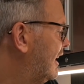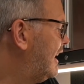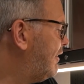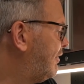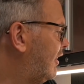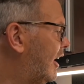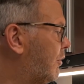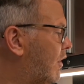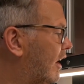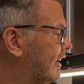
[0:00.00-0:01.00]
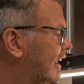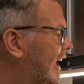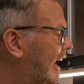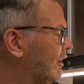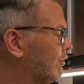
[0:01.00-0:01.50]
left light 1
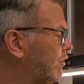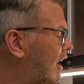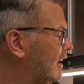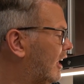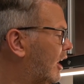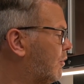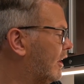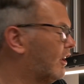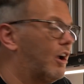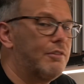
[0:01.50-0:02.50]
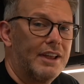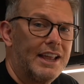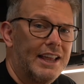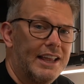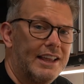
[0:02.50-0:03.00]
and right light 1 over
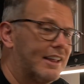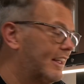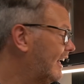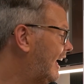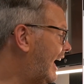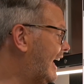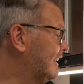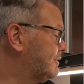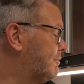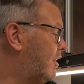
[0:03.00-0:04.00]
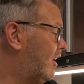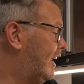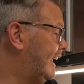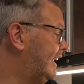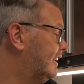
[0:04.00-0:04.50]
here as
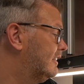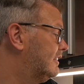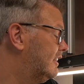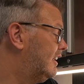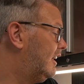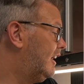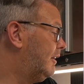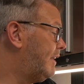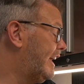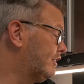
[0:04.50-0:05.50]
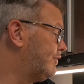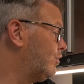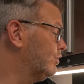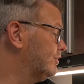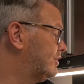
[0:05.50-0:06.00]
my
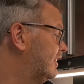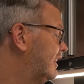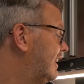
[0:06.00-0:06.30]
S4s.